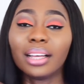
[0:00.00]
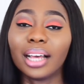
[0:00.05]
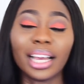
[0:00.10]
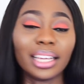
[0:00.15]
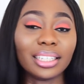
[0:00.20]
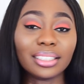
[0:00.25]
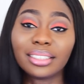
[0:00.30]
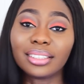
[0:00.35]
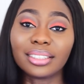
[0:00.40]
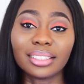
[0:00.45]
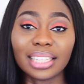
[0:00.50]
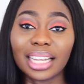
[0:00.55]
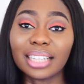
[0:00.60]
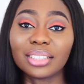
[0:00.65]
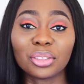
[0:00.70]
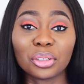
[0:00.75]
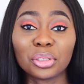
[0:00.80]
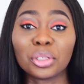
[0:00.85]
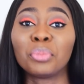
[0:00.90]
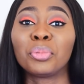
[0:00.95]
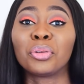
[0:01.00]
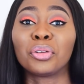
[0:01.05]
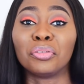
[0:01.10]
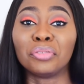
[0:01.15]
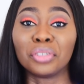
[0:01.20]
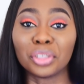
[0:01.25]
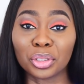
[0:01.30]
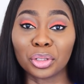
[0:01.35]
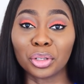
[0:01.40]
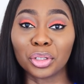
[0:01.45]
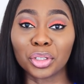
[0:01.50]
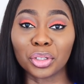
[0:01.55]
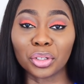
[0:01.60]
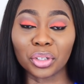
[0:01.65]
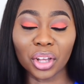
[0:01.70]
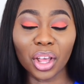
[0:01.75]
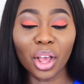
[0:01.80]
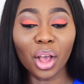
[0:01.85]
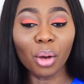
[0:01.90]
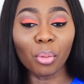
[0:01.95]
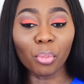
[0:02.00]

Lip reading: That's not topic of discussion.